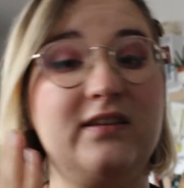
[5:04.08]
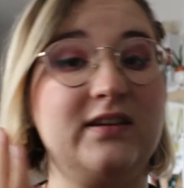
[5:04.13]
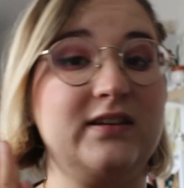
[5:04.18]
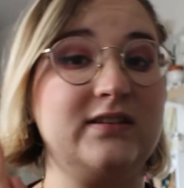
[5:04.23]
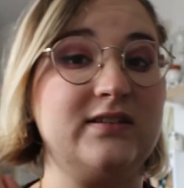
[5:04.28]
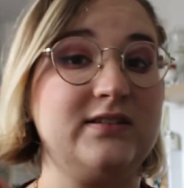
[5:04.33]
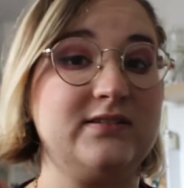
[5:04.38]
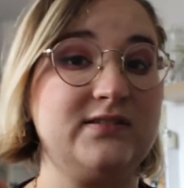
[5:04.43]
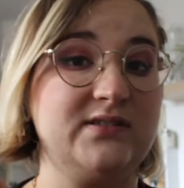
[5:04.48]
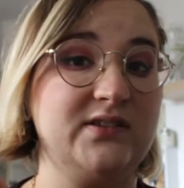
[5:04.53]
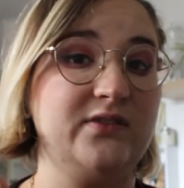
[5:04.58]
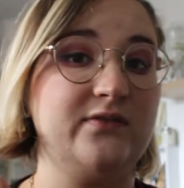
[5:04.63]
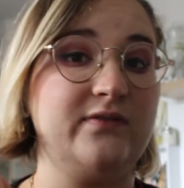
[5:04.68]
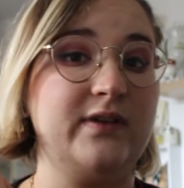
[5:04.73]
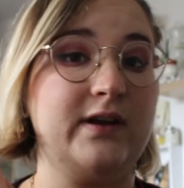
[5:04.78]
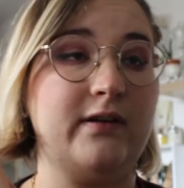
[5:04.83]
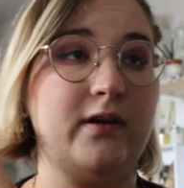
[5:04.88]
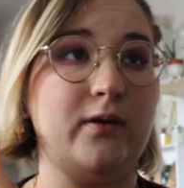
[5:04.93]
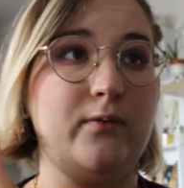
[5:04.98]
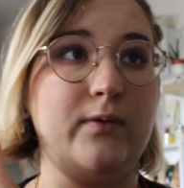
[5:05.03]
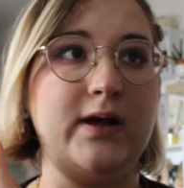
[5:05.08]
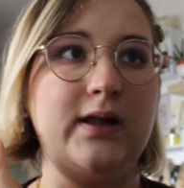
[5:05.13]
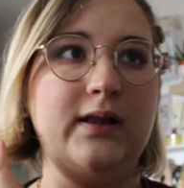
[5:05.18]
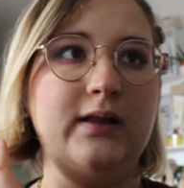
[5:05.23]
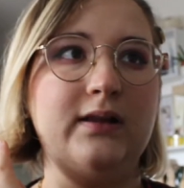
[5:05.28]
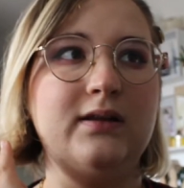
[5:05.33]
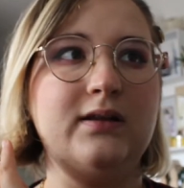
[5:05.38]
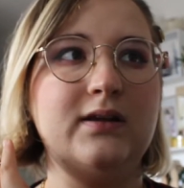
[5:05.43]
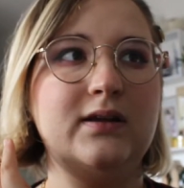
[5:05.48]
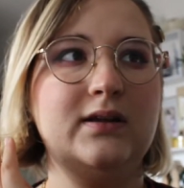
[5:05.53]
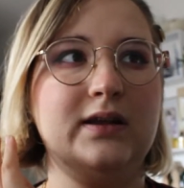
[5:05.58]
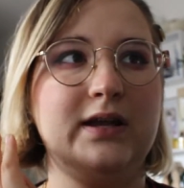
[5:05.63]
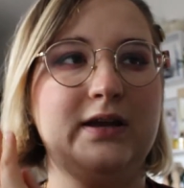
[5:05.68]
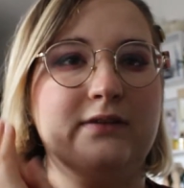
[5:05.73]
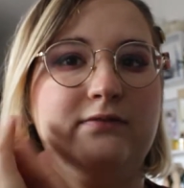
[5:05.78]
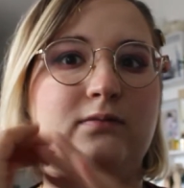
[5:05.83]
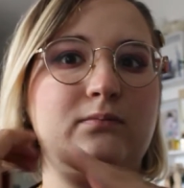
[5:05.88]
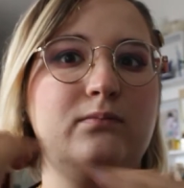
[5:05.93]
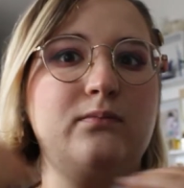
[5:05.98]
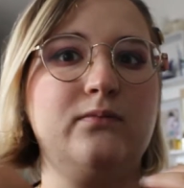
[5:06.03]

it does so very well, like from,